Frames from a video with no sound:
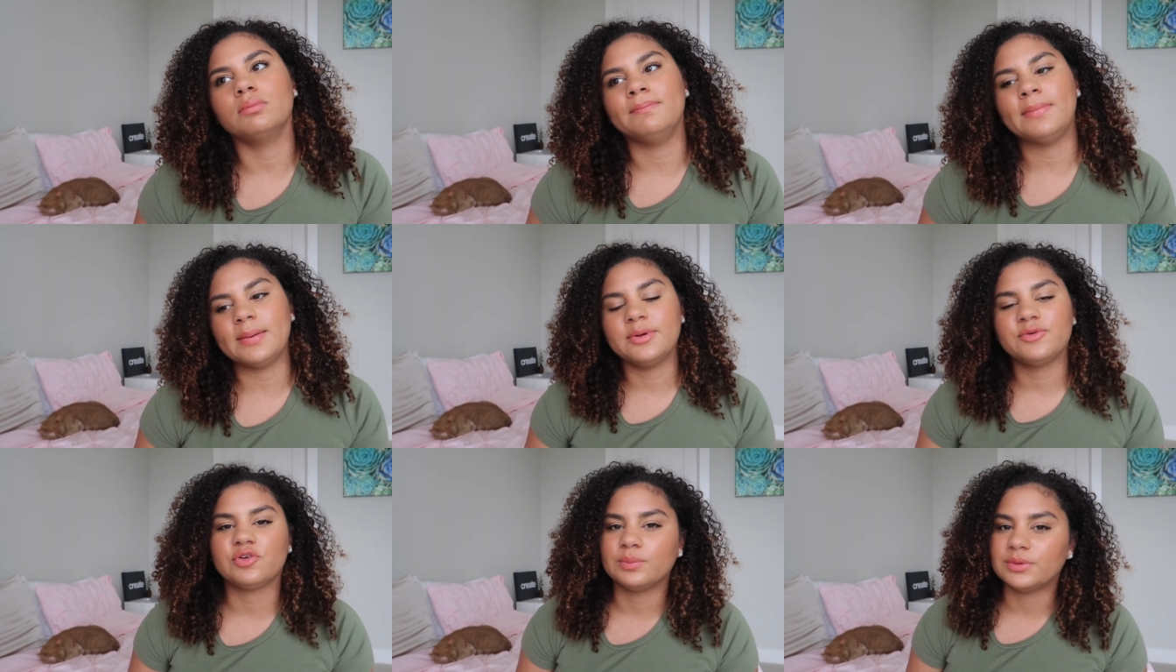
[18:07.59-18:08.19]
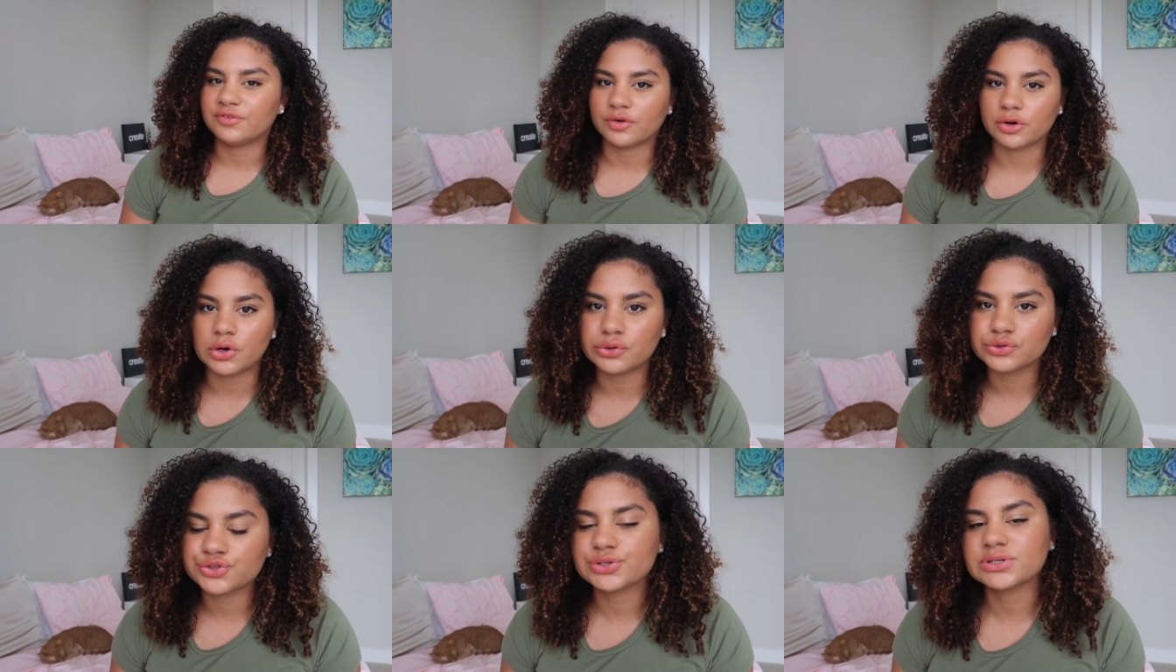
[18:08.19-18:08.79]
maybe from different
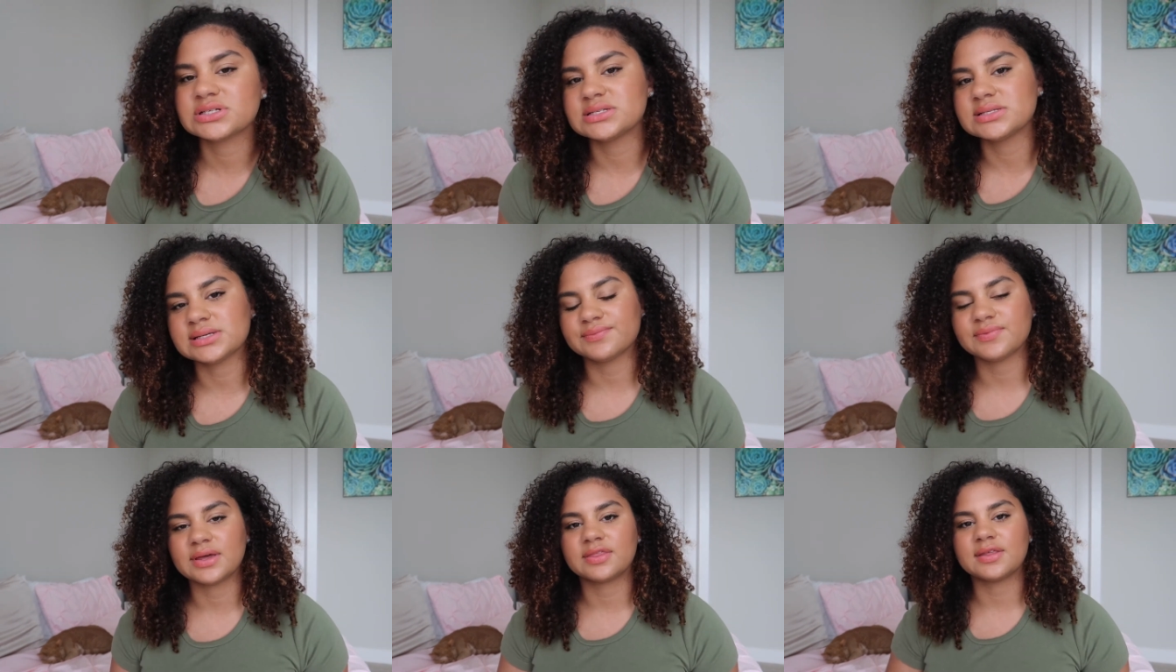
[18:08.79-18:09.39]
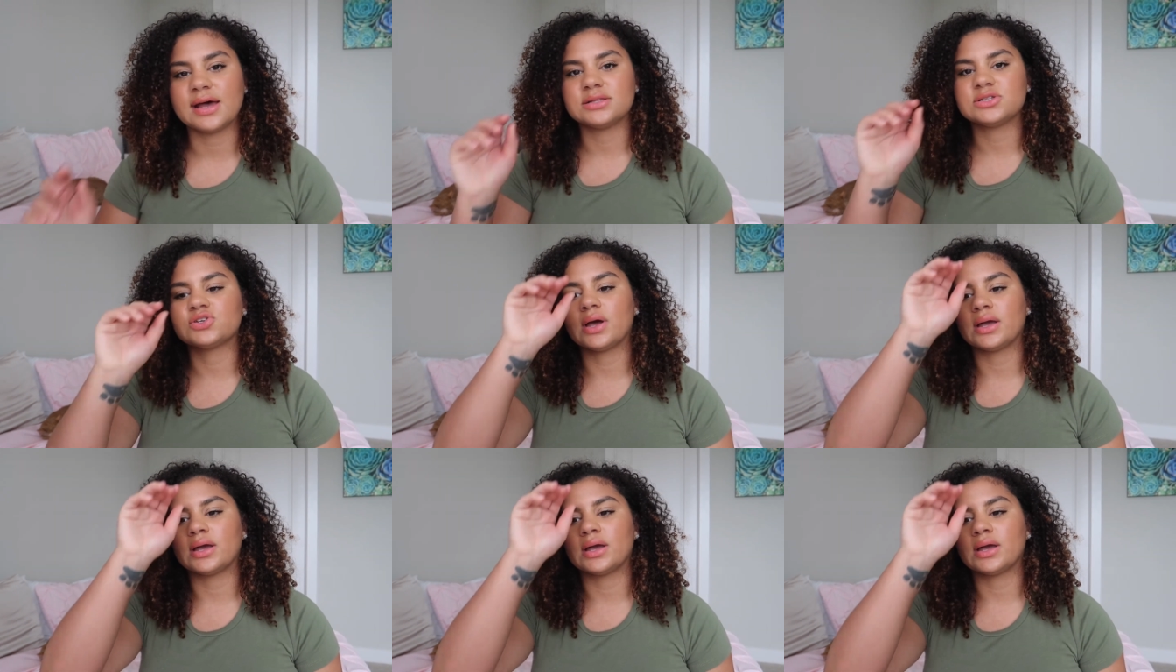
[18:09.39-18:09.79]
cultures and stuff like that so